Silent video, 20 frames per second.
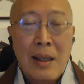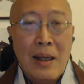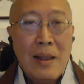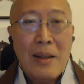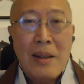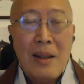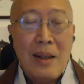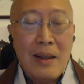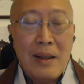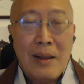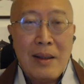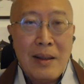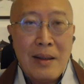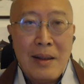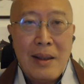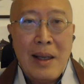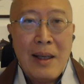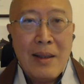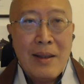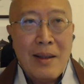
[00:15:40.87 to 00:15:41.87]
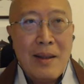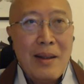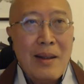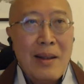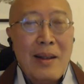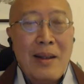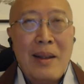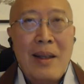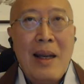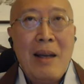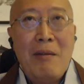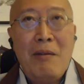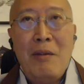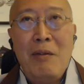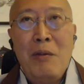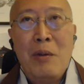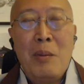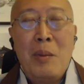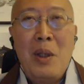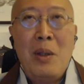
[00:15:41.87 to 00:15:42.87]
That's it.
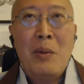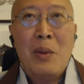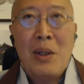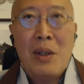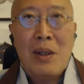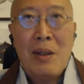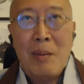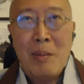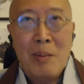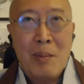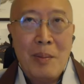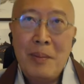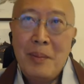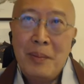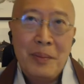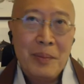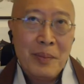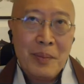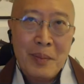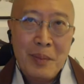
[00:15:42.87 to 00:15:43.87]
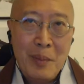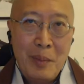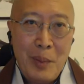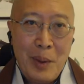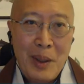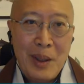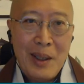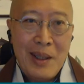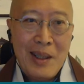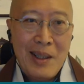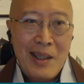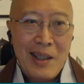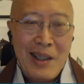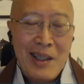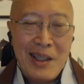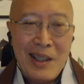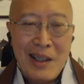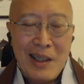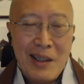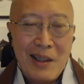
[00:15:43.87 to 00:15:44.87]
That for me was the
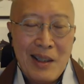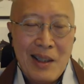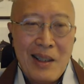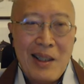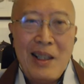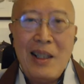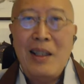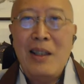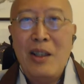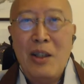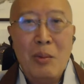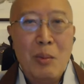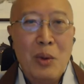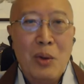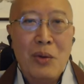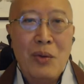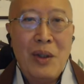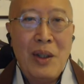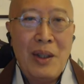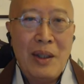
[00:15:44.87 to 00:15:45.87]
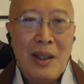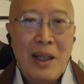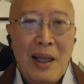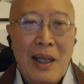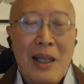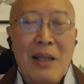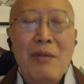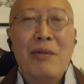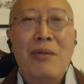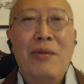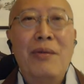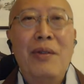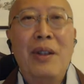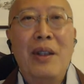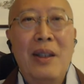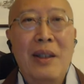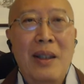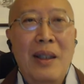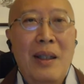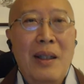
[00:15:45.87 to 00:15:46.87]
biggest scene in the movie, that he
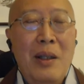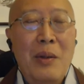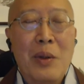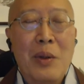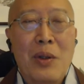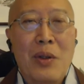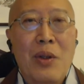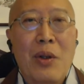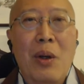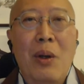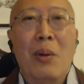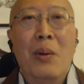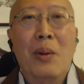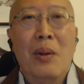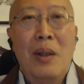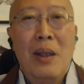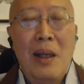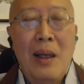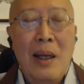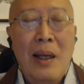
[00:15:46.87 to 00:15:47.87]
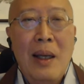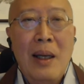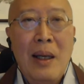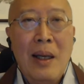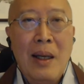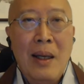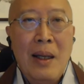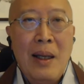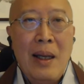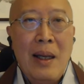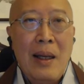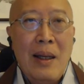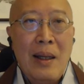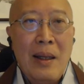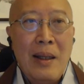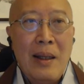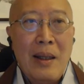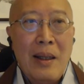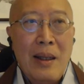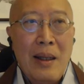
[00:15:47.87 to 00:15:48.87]
was told
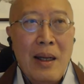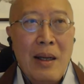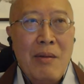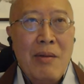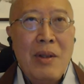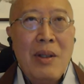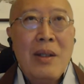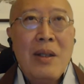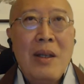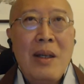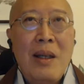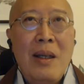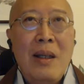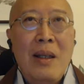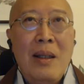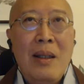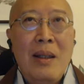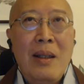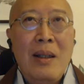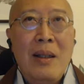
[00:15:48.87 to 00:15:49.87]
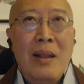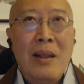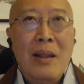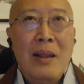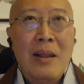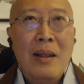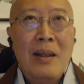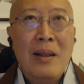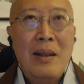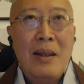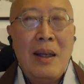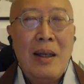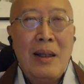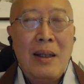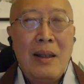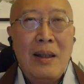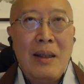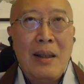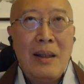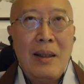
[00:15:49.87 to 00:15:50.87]
everything
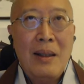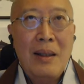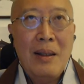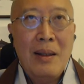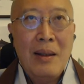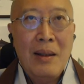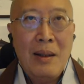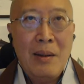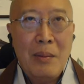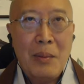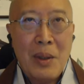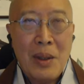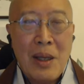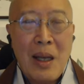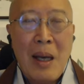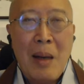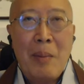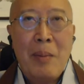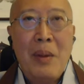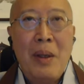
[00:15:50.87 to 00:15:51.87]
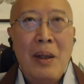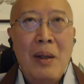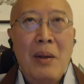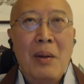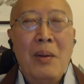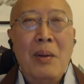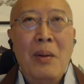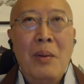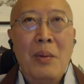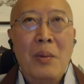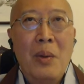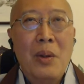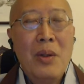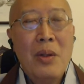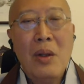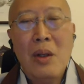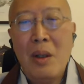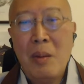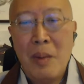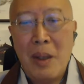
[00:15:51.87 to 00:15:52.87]
that was happening
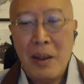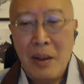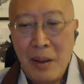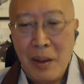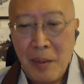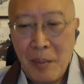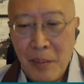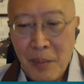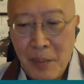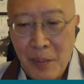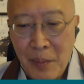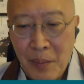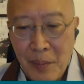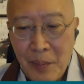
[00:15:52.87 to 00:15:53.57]
was not about him.